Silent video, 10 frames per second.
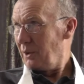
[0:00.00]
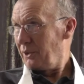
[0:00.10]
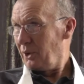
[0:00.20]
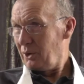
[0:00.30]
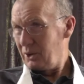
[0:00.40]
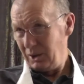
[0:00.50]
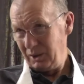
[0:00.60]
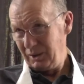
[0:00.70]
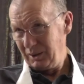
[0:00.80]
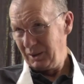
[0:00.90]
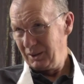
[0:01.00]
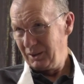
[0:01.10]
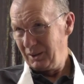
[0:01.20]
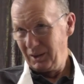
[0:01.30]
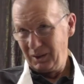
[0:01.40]
third
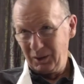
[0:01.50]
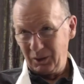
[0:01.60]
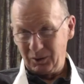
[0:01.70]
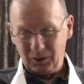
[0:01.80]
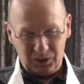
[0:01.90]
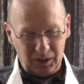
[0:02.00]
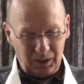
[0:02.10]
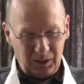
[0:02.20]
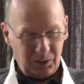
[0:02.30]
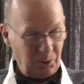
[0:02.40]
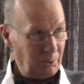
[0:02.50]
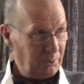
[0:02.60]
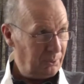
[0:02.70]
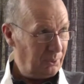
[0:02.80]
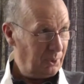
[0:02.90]
in the series
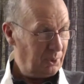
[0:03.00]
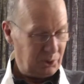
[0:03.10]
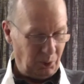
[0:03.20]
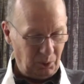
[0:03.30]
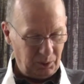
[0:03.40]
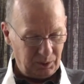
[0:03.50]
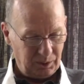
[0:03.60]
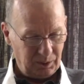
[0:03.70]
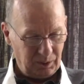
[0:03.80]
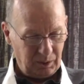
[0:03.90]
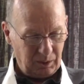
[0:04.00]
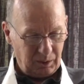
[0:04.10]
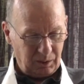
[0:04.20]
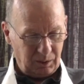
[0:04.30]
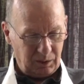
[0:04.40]
of talks
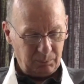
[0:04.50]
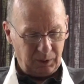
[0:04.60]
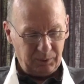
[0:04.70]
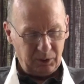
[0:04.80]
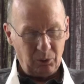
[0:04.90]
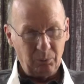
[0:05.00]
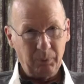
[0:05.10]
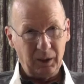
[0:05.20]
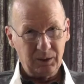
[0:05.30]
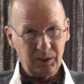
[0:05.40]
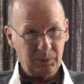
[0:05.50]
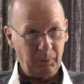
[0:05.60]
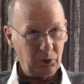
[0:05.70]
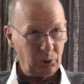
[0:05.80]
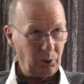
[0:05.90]
that I'm giving on Bhante's
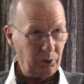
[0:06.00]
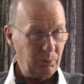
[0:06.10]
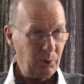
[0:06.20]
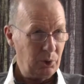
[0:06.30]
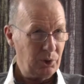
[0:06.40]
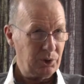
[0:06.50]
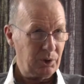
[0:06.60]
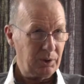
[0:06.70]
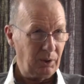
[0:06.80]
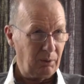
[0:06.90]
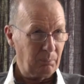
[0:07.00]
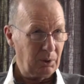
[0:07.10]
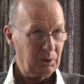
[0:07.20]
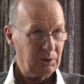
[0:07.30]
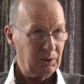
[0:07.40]
special contributions to the
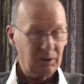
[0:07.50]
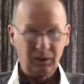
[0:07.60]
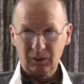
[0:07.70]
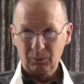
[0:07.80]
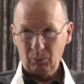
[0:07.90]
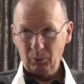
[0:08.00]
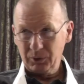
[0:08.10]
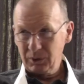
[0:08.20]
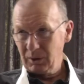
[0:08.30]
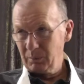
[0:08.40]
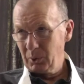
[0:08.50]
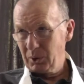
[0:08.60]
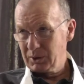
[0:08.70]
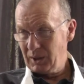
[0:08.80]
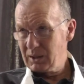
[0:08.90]
Dharma, what the
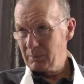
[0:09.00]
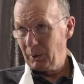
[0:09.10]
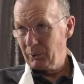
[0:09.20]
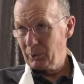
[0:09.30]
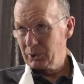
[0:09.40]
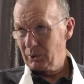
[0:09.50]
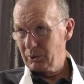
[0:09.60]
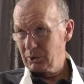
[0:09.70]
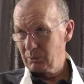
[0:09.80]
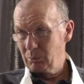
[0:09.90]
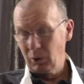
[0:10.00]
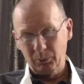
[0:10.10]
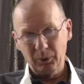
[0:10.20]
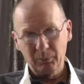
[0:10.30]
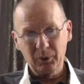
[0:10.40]
Buddha says about those contrib
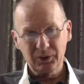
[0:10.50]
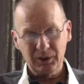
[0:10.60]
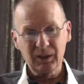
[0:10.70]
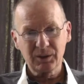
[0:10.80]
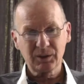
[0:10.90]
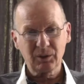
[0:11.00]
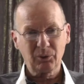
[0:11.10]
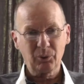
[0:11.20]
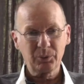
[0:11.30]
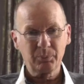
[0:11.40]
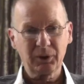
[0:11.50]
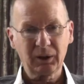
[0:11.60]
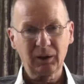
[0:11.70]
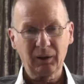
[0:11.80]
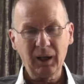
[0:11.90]
well, what the Buddha says on those
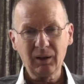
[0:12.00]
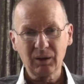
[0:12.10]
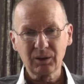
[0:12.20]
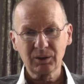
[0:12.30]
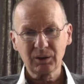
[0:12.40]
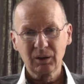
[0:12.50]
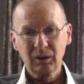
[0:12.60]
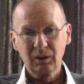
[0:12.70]
particular areas,